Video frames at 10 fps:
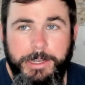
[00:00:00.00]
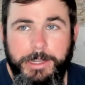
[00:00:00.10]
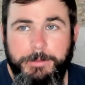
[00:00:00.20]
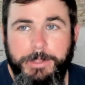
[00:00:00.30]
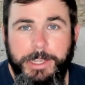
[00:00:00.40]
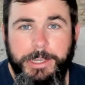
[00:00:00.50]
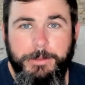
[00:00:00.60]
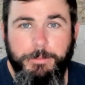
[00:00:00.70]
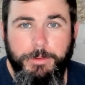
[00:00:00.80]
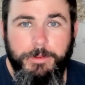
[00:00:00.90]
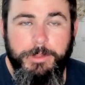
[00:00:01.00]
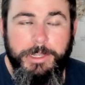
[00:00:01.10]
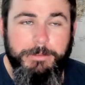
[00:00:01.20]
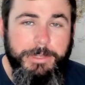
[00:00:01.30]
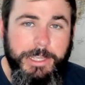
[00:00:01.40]
Him taking
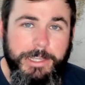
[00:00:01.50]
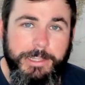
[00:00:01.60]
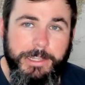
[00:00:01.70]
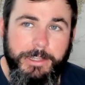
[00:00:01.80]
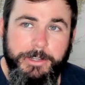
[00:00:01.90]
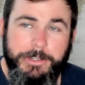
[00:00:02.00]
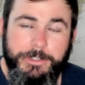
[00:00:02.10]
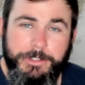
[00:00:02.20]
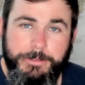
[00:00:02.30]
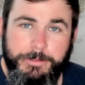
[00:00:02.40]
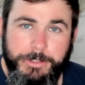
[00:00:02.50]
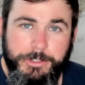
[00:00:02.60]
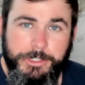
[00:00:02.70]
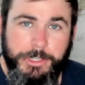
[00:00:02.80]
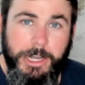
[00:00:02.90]
the
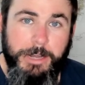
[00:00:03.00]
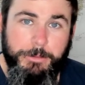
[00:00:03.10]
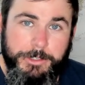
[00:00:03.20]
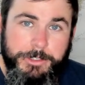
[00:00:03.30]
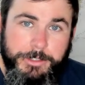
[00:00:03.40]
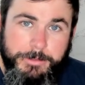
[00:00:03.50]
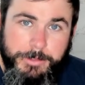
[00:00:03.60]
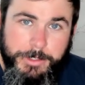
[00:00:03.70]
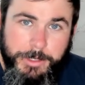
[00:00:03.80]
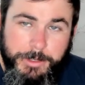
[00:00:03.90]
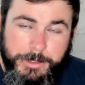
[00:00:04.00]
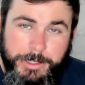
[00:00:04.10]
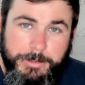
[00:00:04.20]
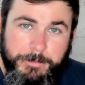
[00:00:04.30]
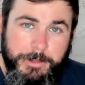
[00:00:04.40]
shot, which it
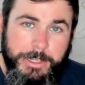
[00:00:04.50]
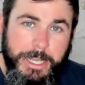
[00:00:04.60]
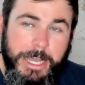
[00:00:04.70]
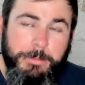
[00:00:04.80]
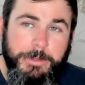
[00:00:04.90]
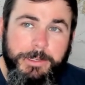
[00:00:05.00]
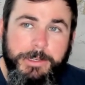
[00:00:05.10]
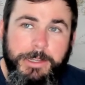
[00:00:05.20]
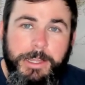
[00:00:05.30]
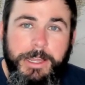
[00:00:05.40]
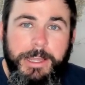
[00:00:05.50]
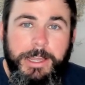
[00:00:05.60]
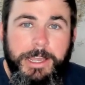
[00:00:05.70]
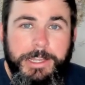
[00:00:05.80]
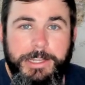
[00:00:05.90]
didn't really happen,
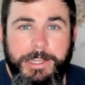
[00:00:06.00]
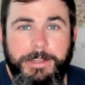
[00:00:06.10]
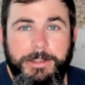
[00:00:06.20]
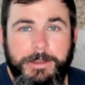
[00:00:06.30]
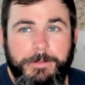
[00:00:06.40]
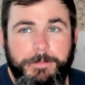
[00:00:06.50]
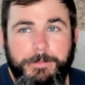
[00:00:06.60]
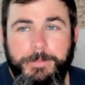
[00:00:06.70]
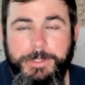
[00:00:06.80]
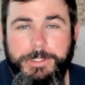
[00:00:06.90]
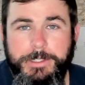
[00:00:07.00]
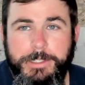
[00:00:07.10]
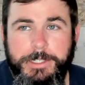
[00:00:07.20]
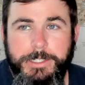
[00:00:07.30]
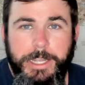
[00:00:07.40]
and then the
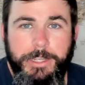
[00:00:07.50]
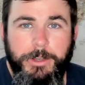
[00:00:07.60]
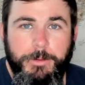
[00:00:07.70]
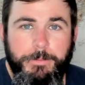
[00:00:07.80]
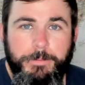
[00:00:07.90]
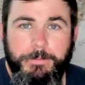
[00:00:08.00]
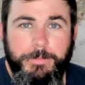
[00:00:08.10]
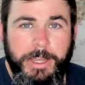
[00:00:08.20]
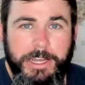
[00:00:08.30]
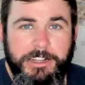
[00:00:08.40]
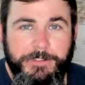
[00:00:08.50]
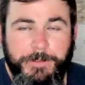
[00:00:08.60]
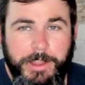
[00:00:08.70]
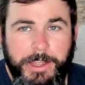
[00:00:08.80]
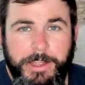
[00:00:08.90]
psycho
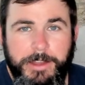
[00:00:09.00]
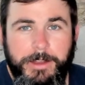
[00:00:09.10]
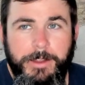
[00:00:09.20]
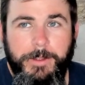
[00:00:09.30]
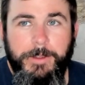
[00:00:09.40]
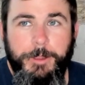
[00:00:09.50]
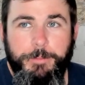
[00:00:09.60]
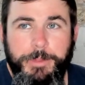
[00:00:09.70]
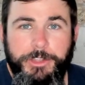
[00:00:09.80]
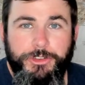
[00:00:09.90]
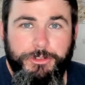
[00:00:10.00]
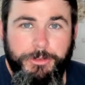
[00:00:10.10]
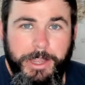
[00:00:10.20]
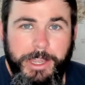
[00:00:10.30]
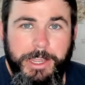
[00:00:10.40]
ex-friend
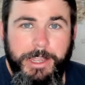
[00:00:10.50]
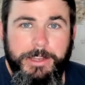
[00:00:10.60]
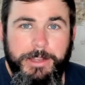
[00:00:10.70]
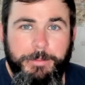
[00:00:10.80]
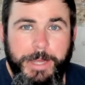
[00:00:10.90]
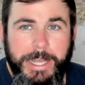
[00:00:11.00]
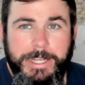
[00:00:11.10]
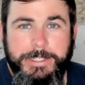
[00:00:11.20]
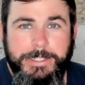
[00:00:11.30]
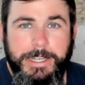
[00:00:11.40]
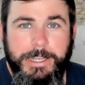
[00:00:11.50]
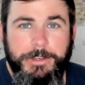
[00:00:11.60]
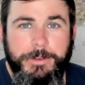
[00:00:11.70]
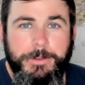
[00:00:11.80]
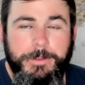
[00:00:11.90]
betraying the
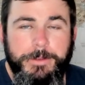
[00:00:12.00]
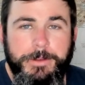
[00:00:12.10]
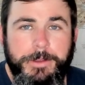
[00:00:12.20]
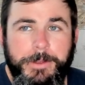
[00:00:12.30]
Pakistan dude